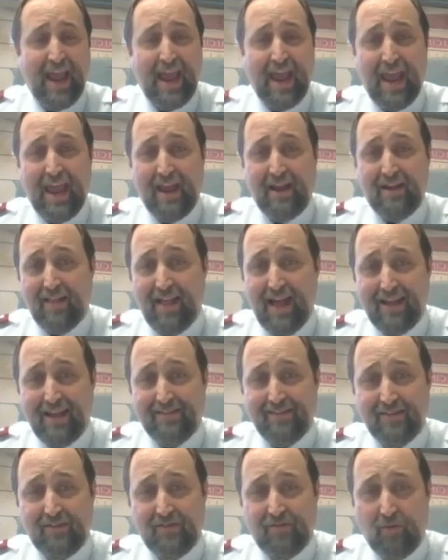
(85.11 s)
AA
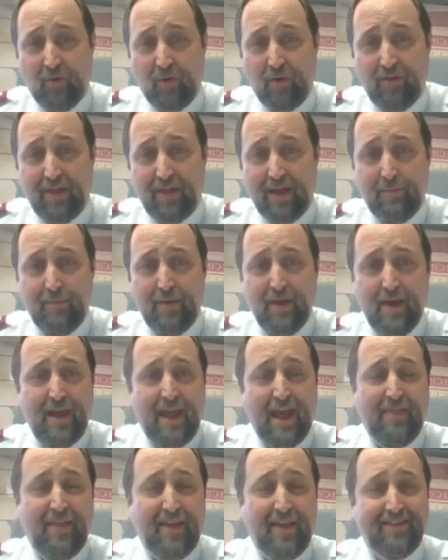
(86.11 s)
classes for them,
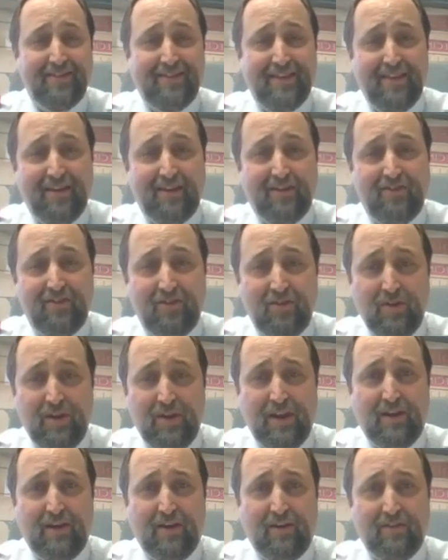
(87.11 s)
and they can stay there 2
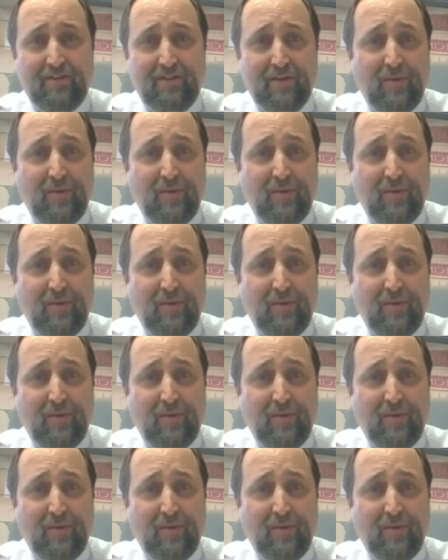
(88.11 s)
years.